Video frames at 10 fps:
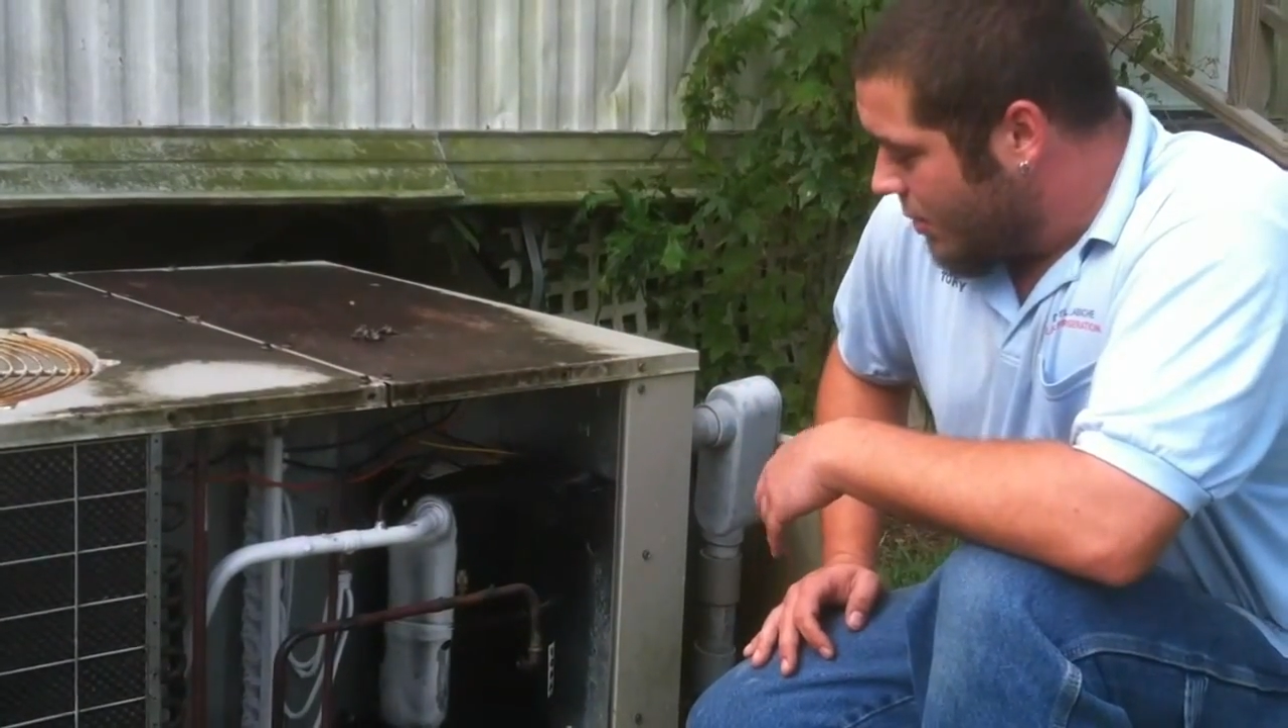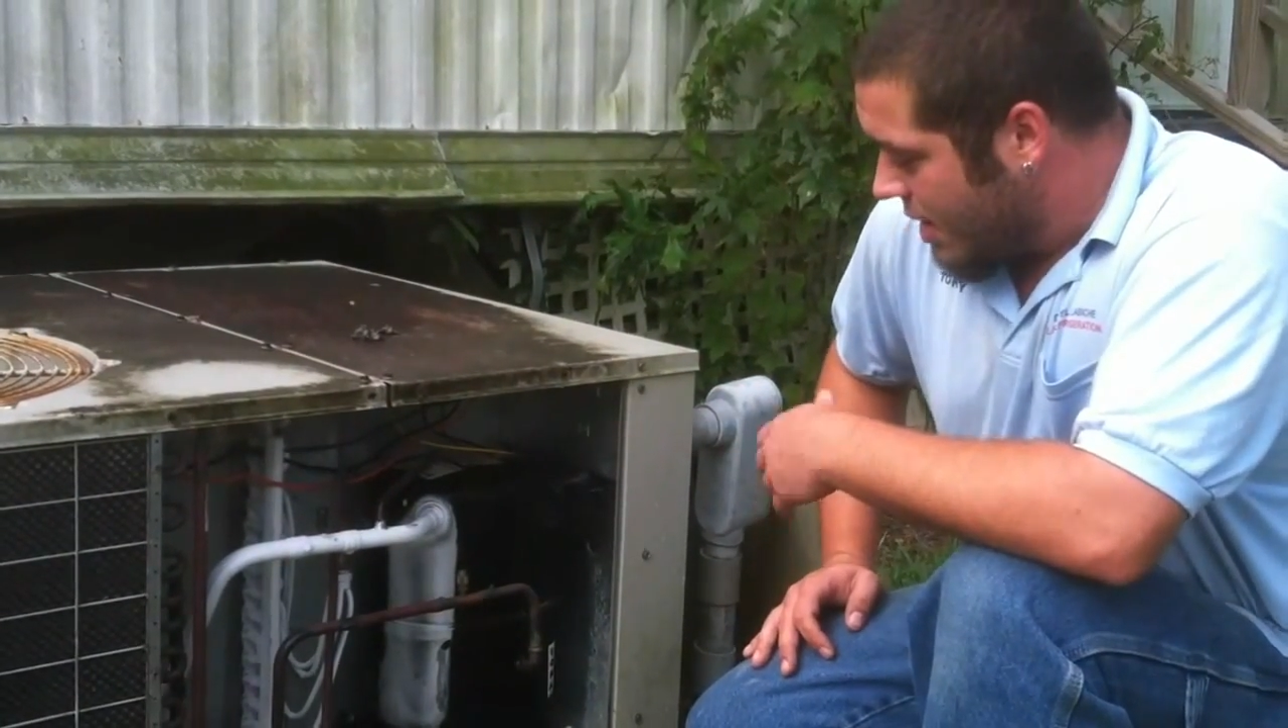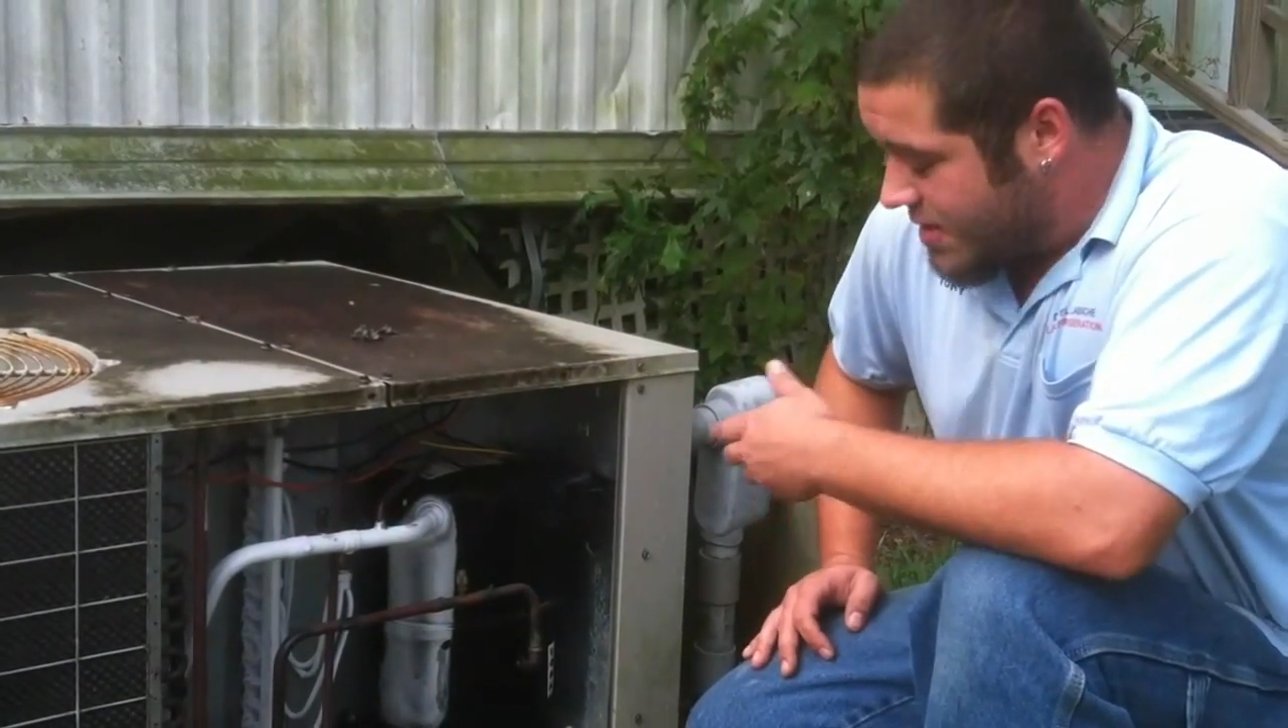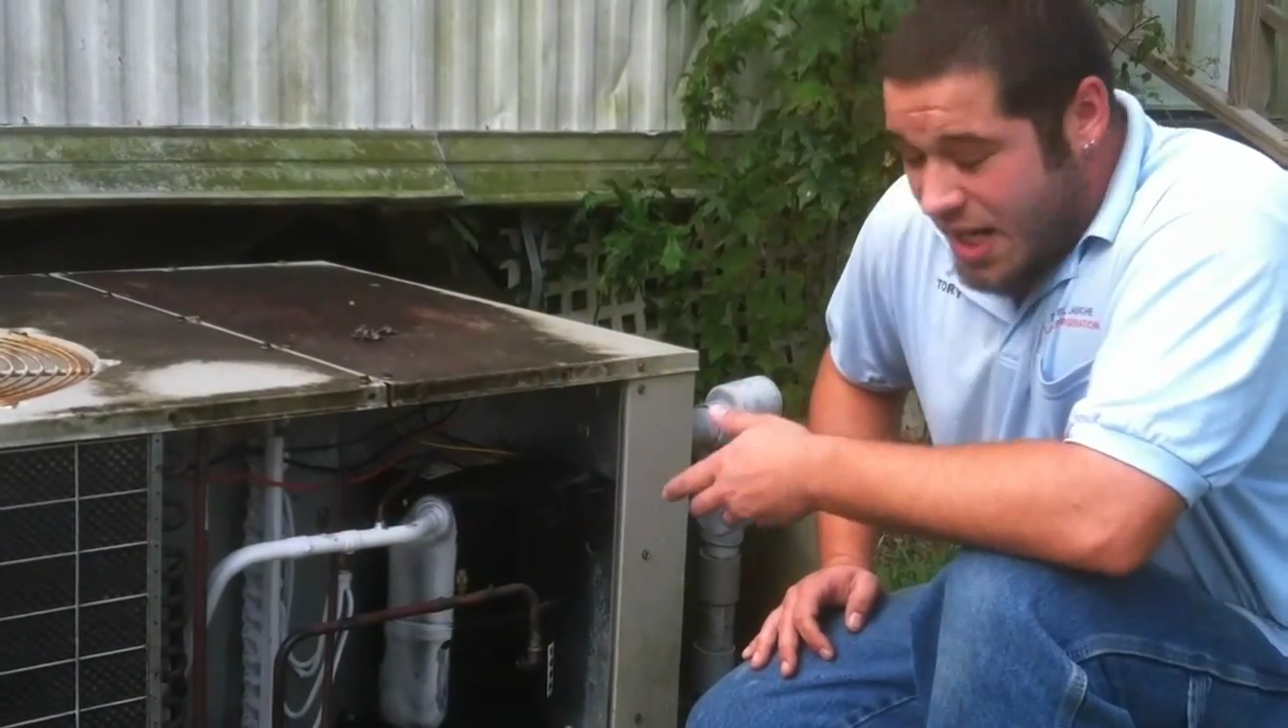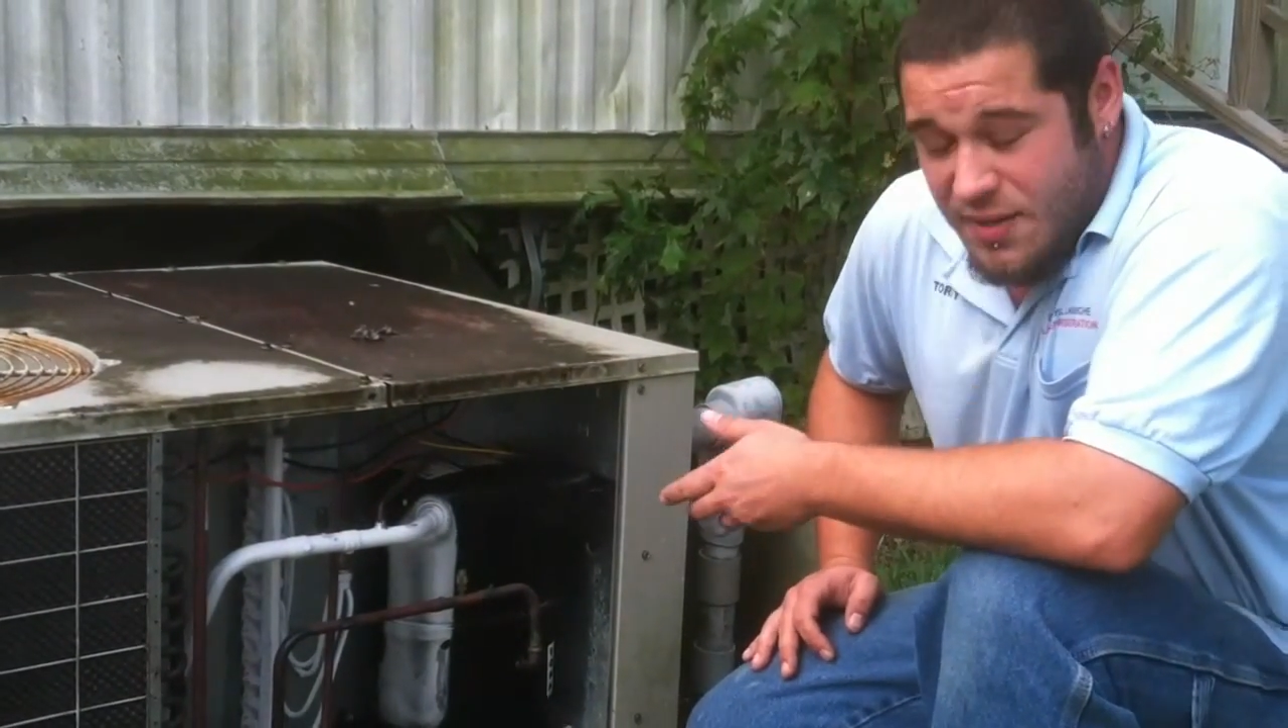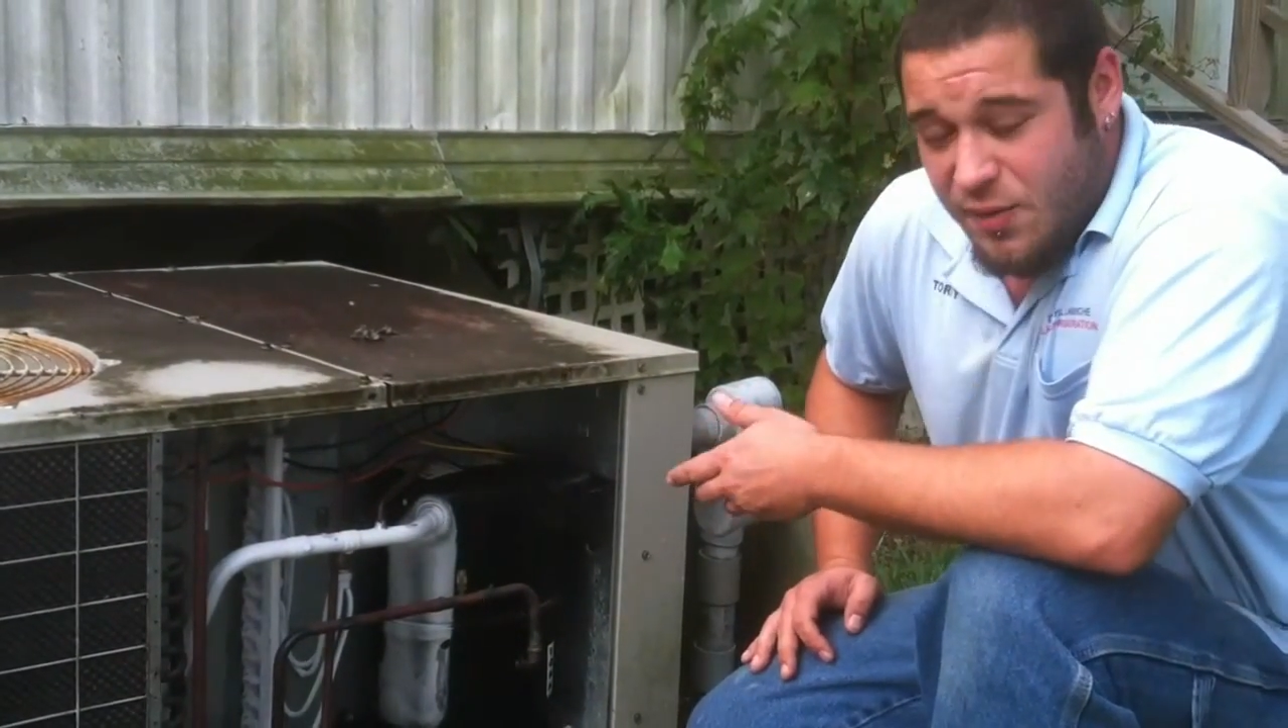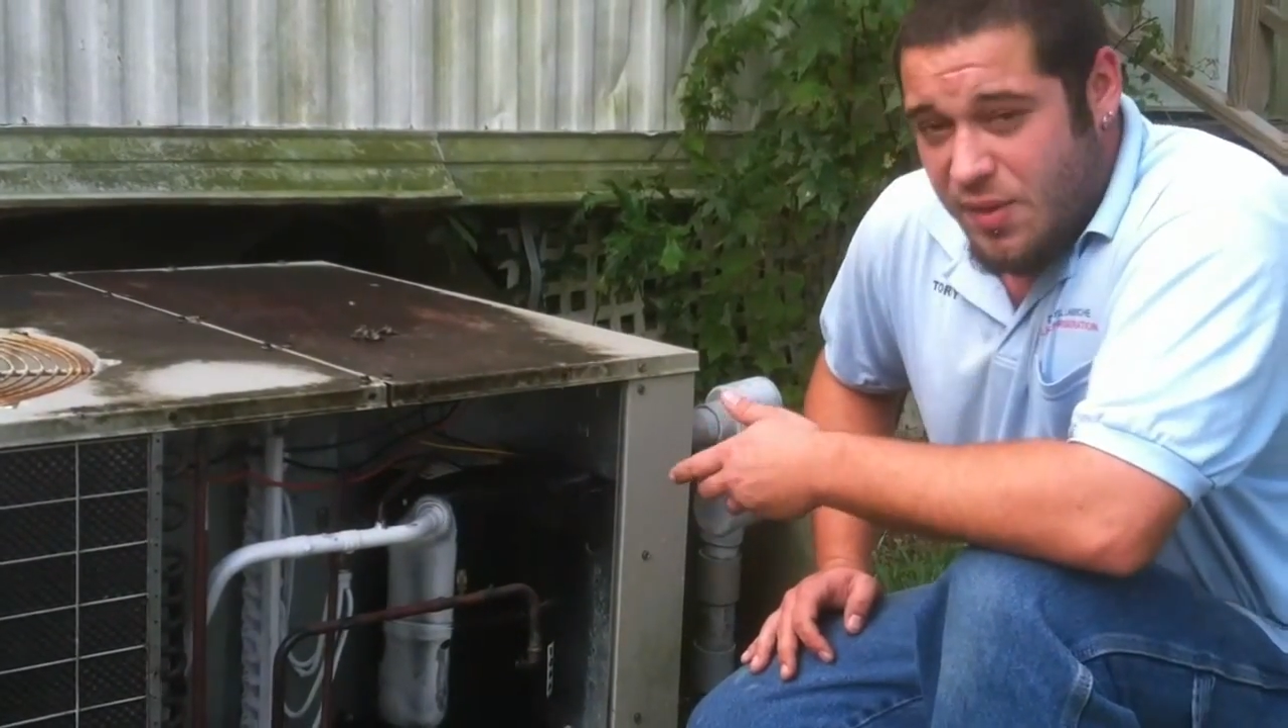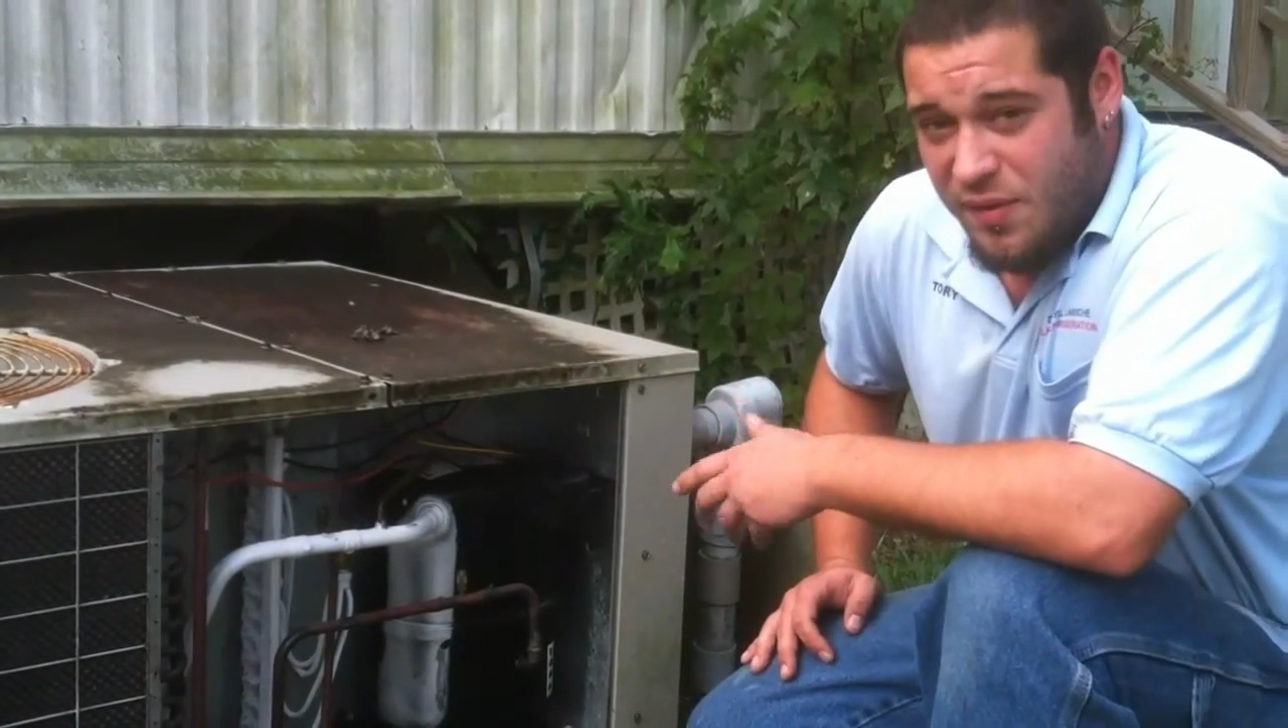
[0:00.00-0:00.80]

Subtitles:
Aside from